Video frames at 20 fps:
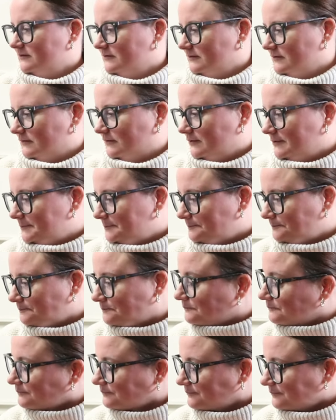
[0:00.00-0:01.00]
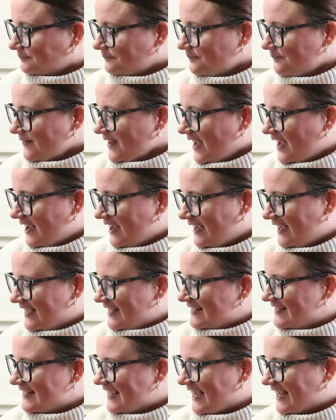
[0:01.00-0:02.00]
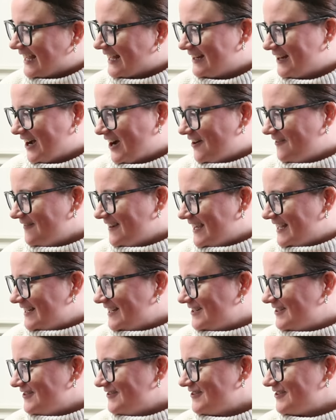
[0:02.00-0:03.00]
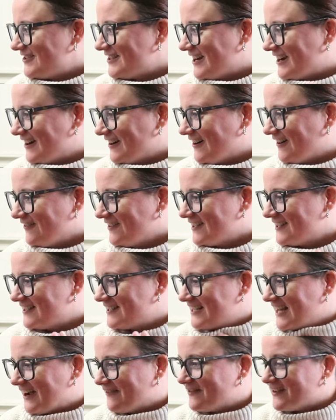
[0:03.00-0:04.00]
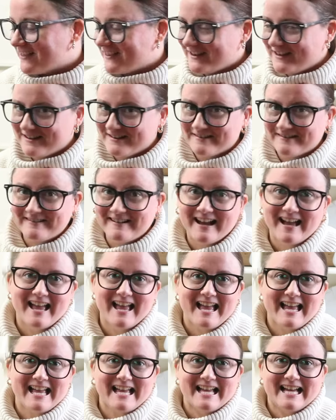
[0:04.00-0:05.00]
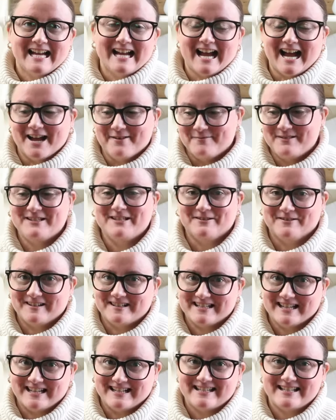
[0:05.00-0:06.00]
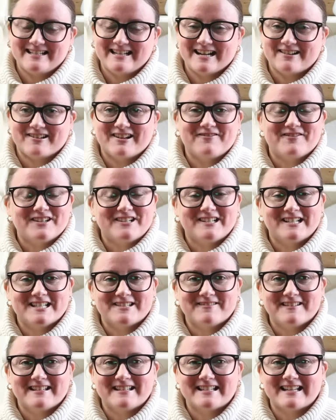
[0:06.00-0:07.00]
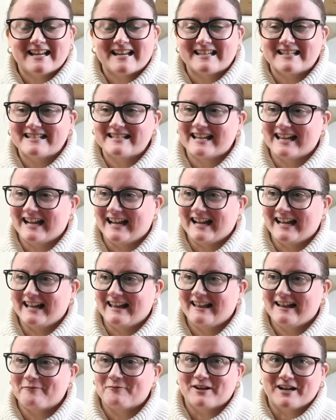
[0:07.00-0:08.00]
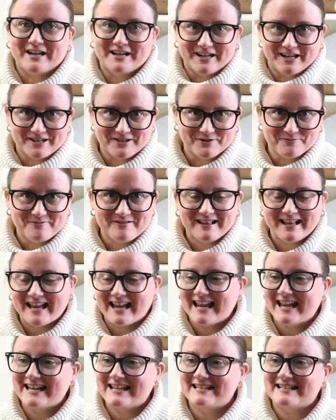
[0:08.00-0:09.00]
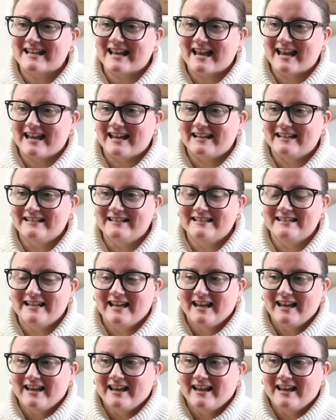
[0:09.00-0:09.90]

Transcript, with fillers: and I cannot wait to share all this stuff with you. I'm so excited to decorate for Christmas because uh, we're in our new place and